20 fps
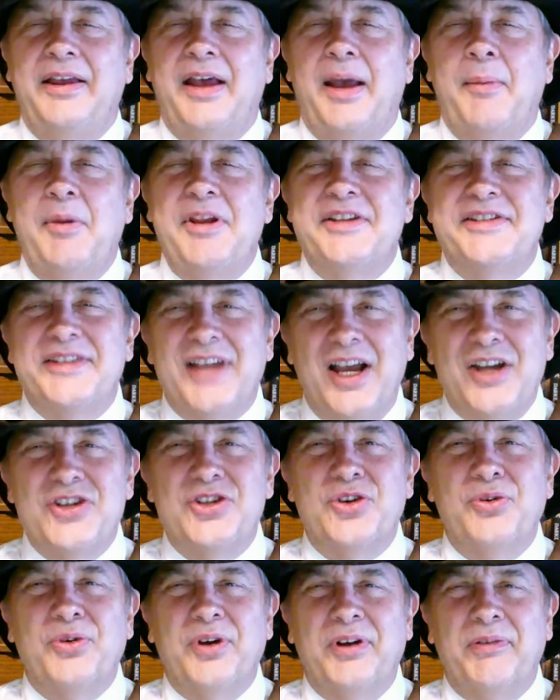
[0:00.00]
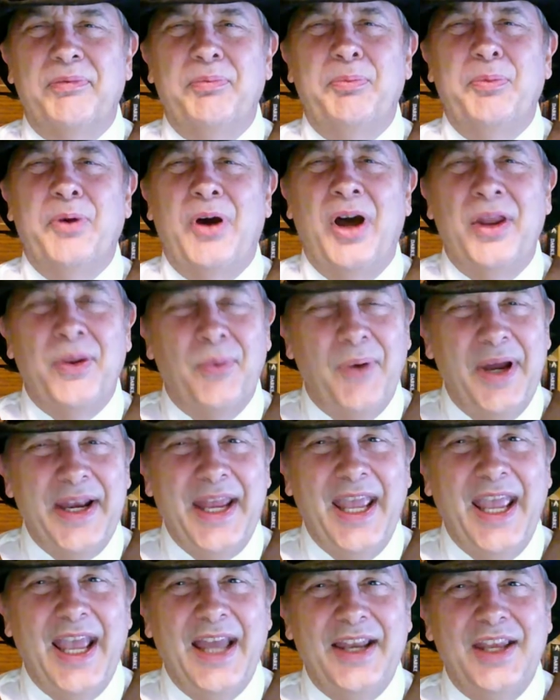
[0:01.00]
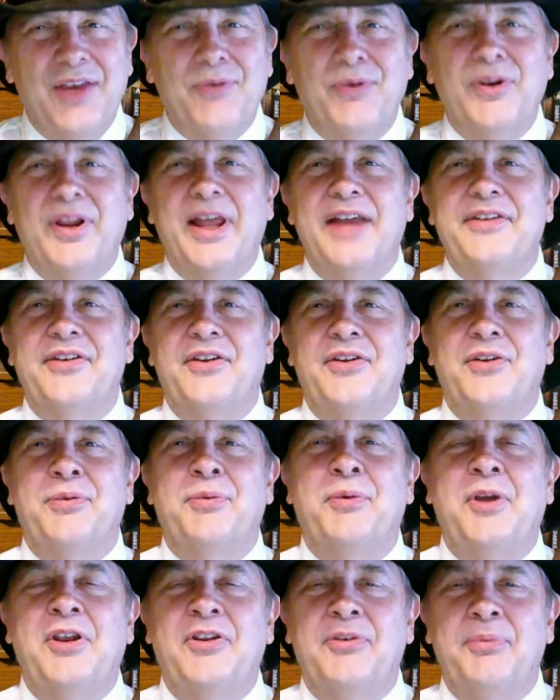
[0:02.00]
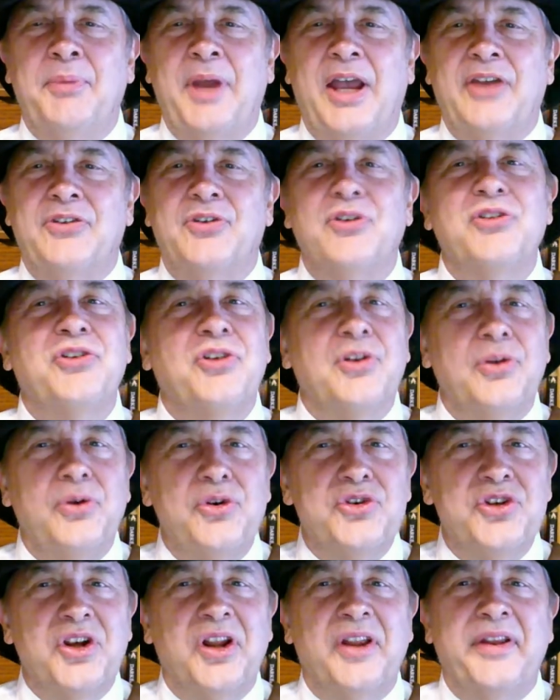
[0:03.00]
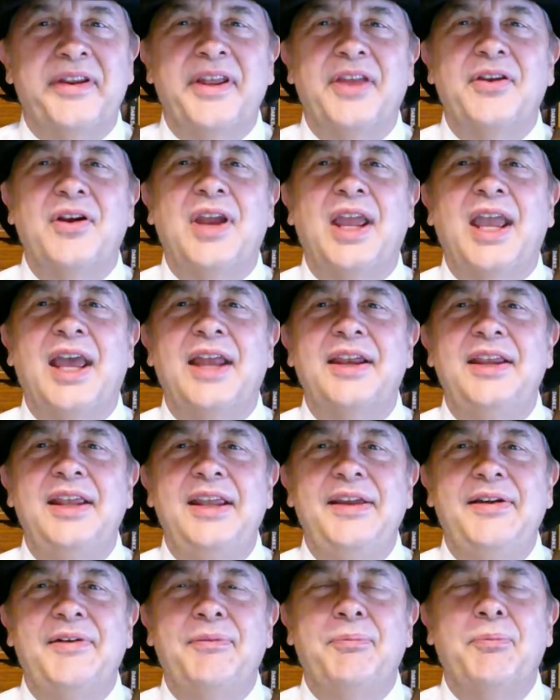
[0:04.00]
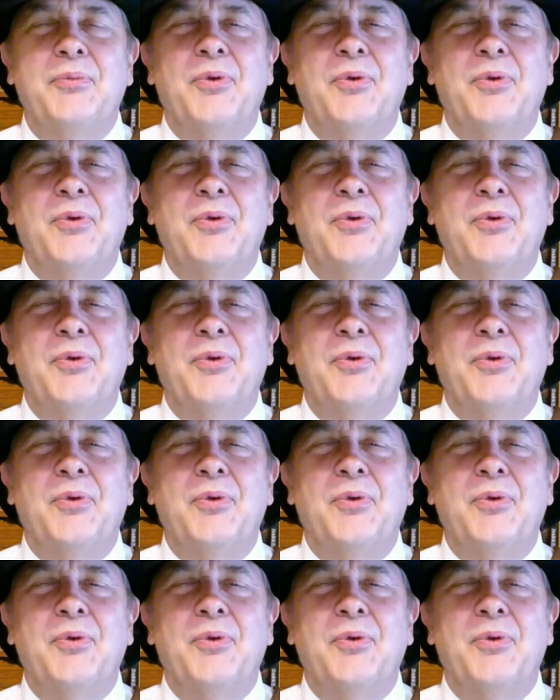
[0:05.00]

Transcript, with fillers: I mean Sancho, on the one hand he realizes his master is delusional, on the other hand he